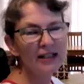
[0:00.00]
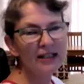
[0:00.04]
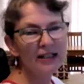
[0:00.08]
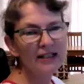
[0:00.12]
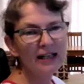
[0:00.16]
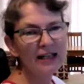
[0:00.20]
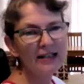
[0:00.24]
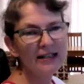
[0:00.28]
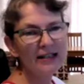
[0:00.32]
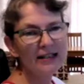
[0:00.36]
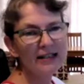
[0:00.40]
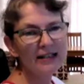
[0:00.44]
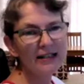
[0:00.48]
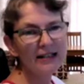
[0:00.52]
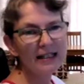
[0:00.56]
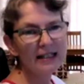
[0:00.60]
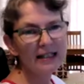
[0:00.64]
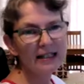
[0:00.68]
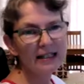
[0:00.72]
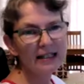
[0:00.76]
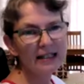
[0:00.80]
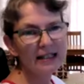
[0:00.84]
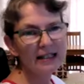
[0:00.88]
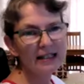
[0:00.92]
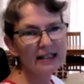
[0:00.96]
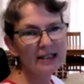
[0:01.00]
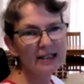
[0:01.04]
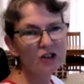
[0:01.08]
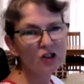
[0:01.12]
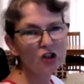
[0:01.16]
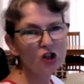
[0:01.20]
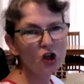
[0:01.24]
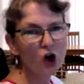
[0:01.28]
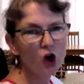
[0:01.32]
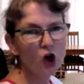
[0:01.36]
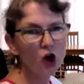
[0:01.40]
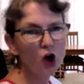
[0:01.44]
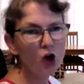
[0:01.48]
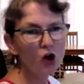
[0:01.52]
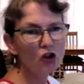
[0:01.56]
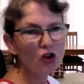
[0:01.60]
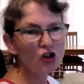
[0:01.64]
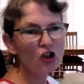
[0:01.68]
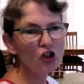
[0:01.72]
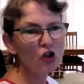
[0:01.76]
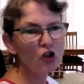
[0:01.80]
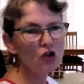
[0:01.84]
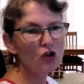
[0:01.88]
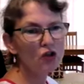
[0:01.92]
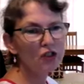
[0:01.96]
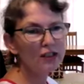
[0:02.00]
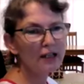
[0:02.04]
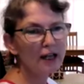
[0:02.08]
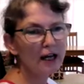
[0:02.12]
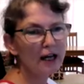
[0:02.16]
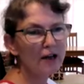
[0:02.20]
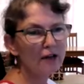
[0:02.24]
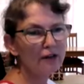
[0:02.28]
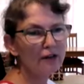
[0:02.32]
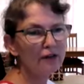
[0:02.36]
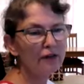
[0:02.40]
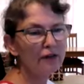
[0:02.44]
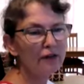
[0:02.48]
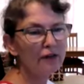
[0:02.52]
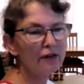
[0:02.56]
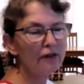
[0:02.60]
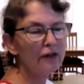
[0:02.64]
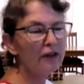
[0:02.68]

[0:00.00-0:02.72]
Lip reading: letter C's and talk to yourself,